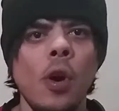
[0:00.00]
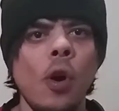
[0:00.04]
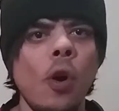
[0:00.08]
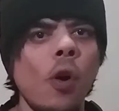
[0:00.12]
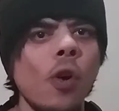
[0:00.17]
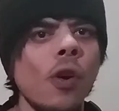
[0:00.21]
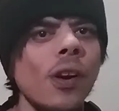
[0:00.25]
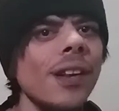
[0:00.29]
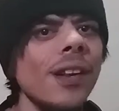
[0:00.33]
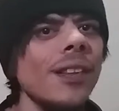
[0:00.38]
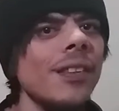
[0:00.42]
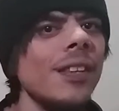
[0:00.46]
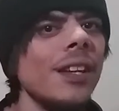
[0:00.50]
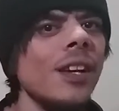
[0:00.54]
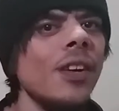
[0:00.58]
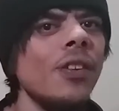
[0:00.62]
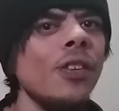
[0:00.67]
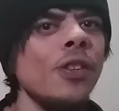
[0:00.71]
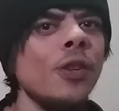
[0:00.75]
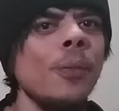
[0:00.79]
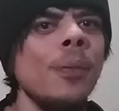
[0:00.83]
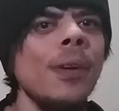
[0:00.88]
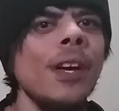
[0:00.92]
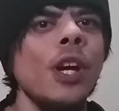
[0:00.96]
Or is it
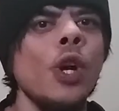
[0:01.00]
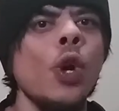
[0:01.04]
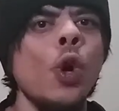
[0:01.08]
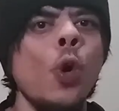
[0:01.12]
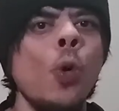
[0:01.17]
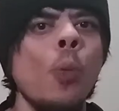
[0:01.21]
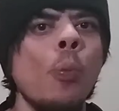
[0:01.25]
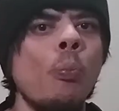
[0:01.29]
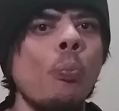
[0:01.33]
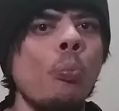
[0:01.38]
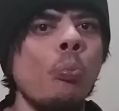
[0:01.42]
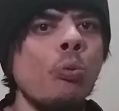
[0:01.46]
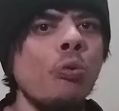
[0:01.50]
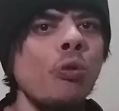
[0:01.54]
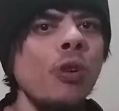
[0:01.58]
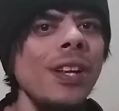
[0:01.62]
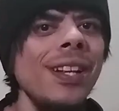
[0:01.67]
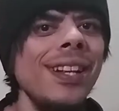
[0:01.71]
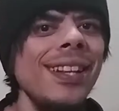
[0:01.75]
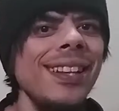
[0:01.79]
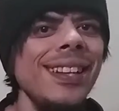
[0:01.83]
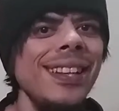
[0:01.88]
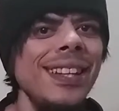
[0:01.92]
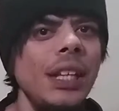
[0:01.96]
going to be a
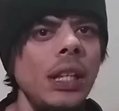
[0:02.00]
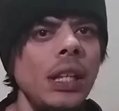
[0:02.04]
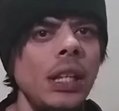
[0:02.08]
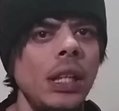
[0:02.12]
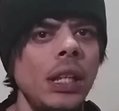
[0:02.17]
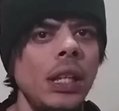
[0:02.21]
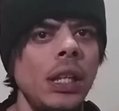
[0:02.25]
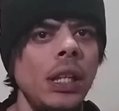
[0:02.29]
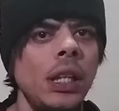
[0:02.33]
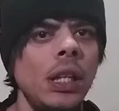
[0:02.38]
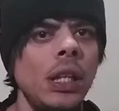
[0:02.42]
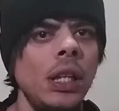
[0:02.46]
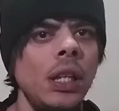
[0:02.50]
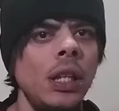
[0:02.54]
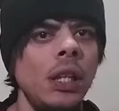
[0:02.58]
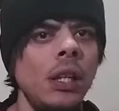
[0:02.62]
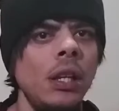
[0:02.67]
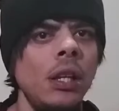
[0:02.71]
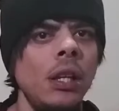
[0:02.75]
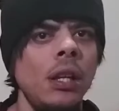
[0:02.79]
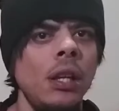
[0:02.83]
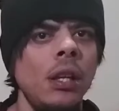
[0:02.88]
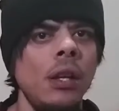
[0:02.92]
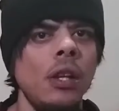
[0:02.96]
completely
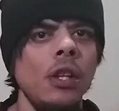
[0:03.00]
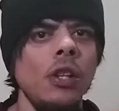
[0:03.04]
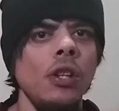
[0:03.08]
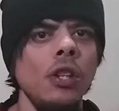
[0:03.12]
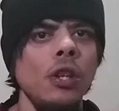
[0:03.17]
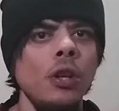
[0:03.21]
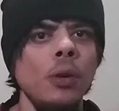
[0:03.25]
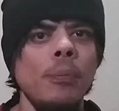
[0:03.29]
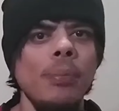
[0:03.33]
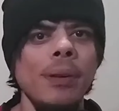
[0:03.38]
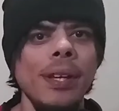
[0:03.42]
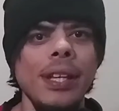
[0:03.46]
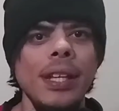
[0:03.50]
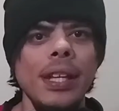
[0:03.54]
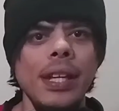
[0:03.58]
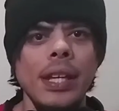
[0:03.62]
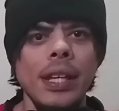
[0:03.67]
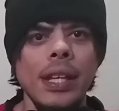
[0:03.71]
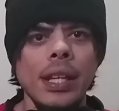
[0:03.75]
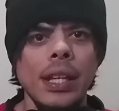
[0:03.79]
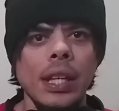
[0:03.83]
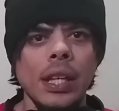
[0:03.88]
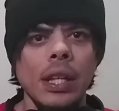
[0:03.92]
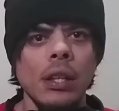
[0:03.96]
new
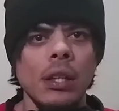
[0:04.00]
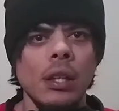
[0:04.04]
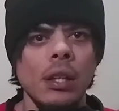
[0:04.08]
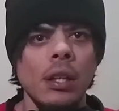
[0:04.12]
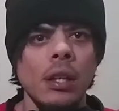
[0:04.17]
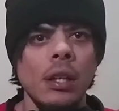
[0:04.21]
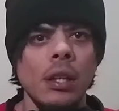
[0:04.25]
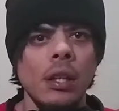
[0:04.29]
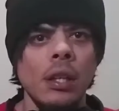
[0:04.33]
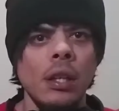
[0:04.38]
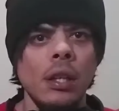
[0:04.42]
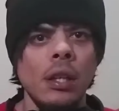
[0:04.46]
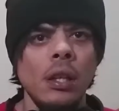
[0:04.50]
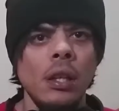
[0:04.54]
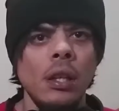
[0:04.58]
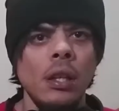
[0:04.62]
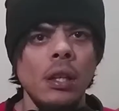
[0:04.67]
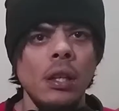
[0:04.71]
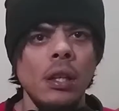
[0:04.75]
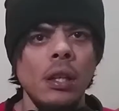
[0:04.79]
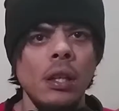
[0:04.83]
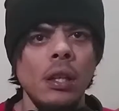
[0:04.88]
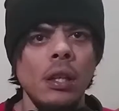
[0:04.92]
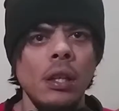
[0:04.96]
beginning
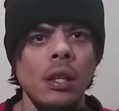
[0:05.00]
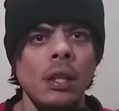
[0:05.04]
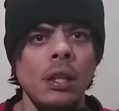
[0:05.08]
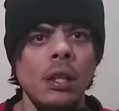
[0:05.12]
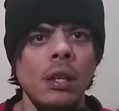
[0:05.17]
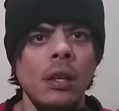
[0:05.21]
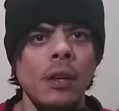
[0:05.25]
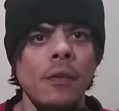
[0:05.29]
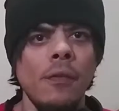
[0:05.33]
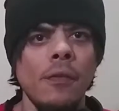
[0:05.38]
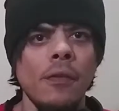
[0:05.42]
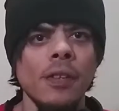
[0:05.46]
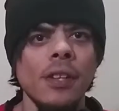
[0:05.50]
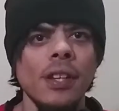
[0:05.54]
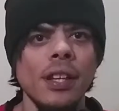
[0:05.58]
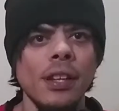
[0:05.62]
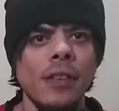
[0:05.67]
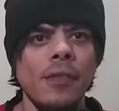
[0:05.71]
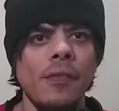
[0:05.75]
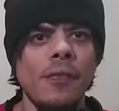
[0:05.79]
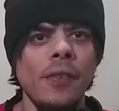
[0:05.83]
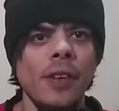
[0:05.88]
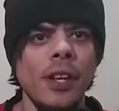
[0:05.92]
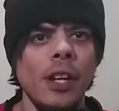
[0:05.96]
for
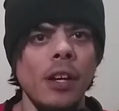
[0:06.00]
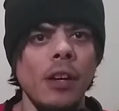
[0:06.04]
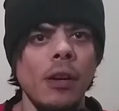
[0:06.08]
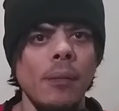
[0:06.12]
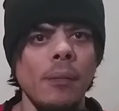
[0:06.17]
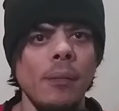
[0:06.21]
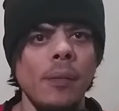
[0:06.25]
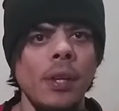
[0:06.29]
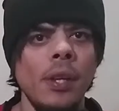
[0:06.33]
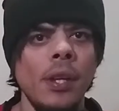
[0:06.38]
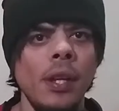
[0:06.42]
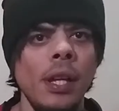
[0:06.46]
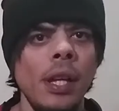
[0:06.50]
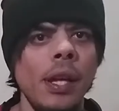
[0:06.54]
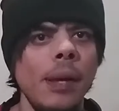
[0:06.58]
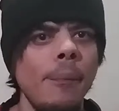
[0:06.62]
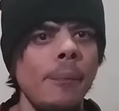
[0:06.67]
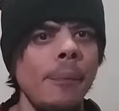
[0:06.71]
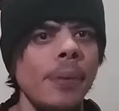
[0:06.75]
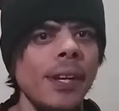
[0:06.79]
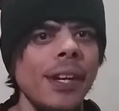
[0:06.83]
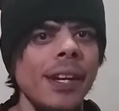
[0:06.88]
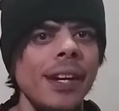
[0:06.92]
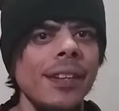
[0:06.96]
this film?
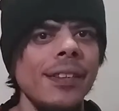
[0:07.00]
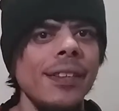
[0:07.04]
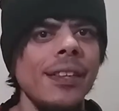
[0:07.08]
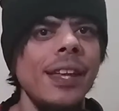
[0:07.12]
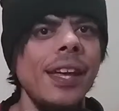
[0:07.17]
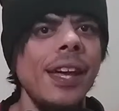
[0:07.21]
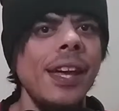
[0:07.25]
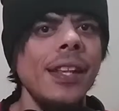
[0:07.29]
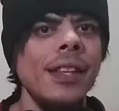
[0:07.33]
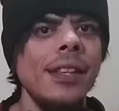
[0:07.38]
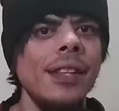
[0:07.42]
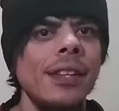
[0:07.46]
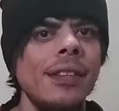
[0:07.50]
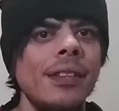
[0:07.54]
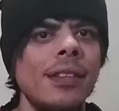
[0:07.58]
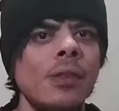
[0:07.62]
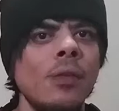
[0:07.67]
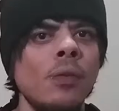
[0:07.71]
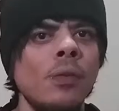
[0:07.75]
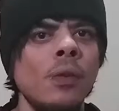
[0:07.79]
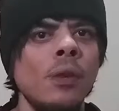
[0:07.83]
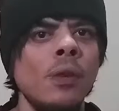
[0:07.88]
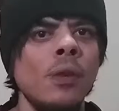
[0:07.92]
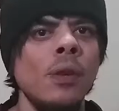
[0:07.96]
Because
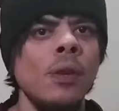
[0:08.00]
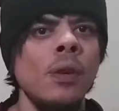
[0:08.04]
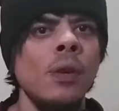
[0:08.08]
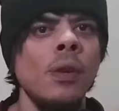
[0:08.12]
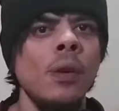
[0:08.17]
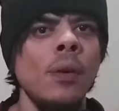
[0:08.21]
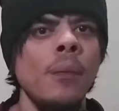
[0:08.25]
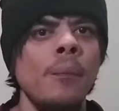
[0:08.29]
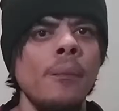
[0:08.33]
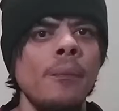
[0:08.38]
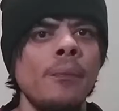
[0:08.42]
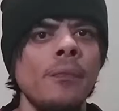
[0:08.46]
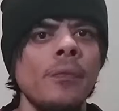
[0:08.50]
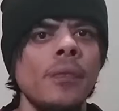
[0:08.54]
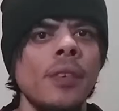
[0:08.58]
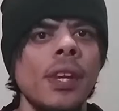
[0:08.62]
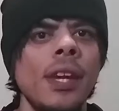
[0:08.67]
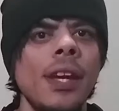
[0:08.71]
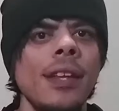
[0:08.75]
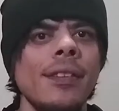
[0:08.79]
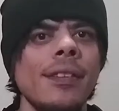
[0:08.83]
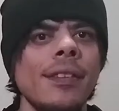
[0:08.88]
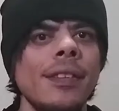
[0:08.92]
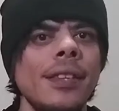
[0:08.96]

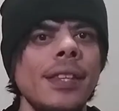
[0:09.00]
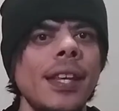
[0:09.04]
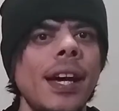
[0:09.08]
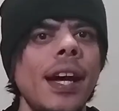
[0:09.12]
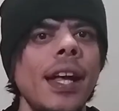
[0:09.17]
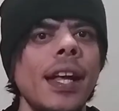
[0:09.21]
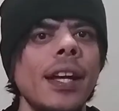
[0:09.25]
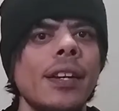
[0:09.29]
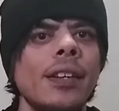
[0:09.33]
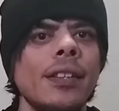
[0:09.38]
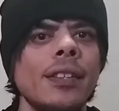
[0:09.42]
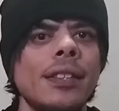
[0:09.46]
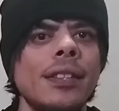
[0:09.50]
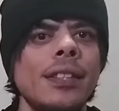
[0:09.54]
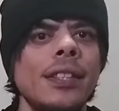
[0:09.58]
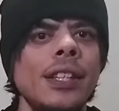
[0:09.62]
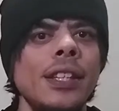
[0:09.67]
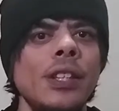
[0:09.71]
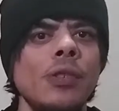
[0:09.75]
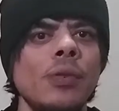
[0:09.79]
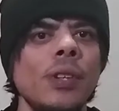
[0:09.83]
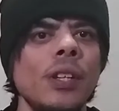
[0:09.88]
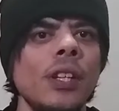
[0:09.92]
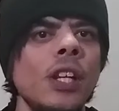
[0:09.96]
it's not a
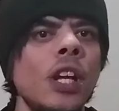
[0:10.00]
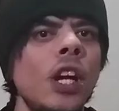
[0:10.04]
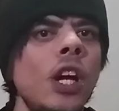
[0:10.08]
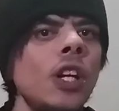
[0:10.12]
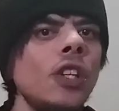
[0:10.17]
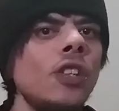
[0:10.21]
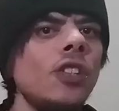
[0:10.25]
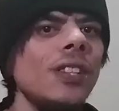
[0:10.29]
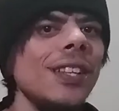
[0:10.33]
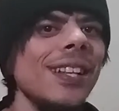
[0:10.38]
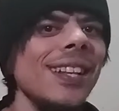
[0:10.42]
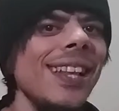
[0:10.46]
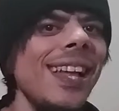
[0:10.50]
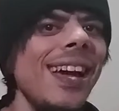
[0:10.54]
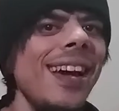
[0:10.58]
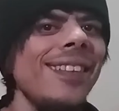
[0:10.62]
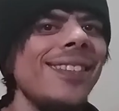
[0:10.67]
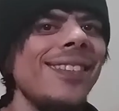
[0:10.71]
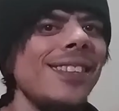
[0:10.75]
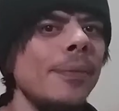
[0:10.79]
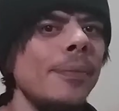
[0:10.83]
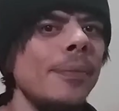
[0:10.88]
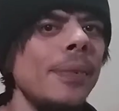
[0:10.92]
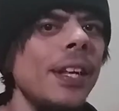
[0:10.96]
continuing to the
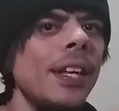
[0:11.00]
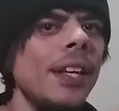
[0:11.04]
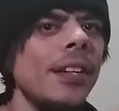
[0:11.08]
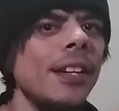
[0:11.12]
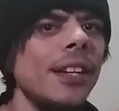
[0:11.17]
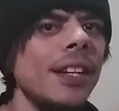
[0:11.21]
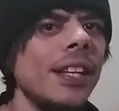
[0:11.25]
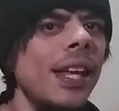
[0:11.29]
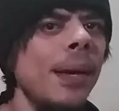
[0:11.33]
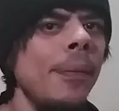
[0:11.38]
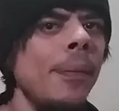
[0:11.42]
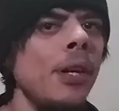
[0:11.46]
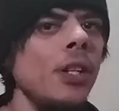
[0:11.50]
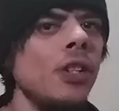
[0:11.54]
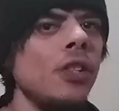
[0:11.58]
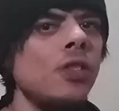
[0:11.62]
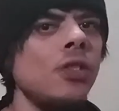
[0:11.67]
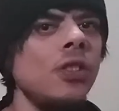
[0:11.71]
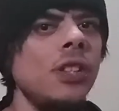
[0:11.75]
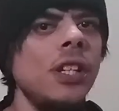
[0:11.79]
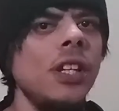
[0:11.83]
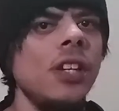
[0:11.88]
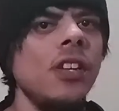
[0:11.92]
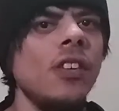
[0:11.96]
last Terminator that came
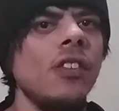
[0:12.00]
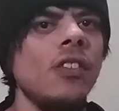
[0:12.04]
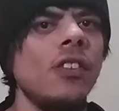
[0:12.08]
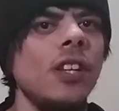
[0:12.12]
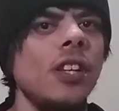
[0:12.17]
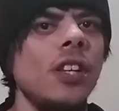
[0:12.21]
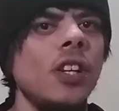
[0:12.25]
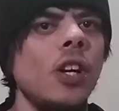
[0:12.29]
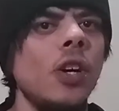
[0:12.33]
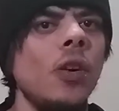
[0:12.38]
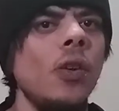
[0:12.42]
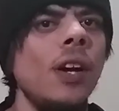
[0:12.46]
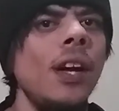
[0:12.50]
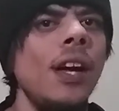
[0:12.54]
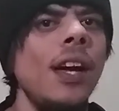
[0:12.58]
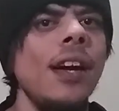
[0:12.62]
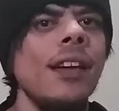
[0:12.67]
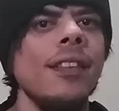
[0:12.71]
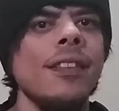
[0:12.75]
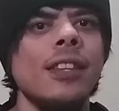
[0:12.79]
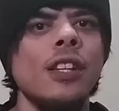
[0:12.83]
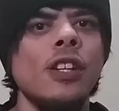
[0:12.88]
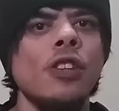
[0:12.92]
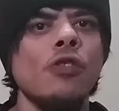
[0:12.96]
out 2 years ago.
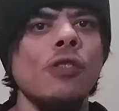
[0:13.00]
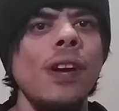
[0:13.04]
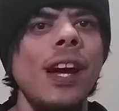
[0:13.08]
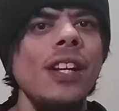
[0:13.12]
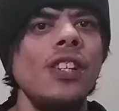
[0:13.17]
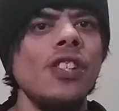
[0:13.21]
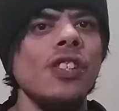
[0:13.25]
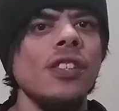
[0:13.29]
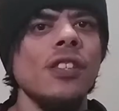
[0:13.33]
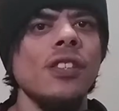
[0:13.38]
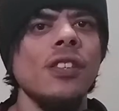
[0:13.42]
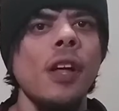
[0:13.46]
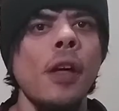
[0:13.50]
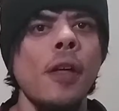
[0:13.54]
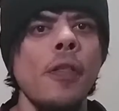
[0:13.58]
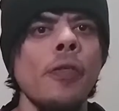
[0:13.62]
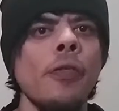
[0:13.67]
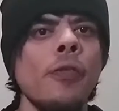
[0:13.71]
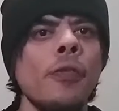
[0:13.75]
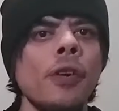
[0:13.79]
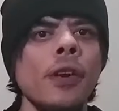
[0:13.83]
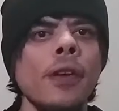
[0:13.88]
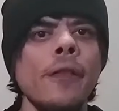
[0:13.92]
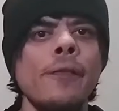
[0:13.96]
It scratches
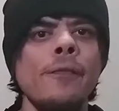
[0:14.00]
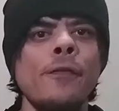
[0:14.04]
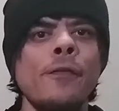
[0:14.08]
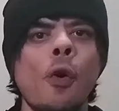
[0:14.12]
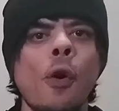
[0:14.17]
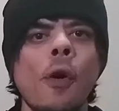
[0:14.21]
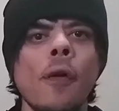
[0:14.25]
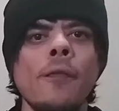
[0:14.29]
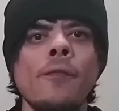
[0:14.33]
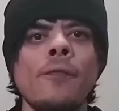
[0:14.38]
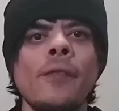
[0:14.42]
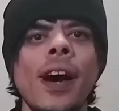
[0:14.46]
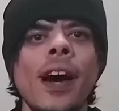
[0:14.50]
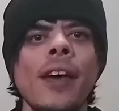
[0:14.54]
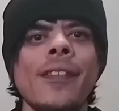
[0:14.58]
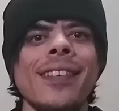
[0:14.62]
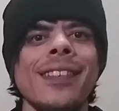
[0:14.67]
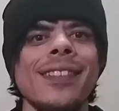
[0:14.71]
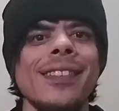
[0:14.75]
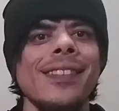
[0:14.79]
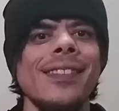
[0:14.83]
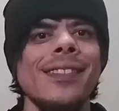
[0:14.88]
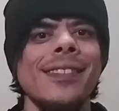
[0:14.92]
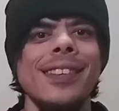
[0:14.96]
3, 4,
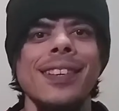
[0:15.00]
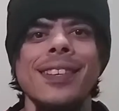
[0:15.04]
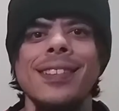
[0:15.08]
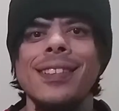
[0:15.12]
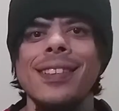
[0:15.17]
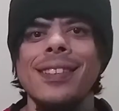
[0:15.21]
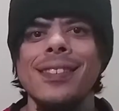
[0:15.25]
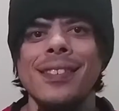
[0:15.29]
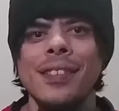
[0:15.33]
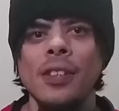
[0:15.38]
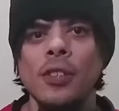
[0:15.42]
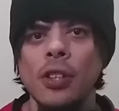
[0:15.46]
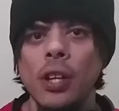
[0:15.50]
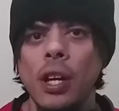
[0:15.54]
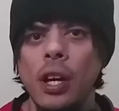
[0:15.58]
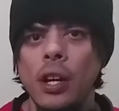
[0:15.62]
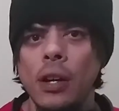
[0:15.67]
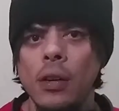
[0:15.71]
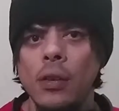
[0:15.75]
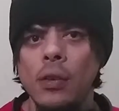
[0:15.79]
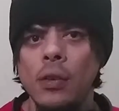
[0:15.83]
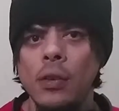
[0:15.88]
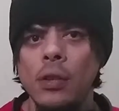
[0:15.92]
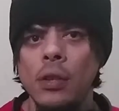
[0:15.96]
5, and 6, as you
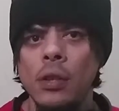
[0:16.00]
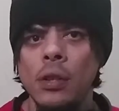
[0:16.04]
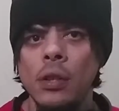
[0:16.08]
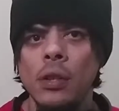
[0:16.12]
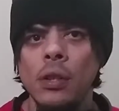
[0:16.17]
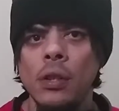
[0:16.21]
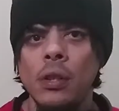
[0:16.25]
know.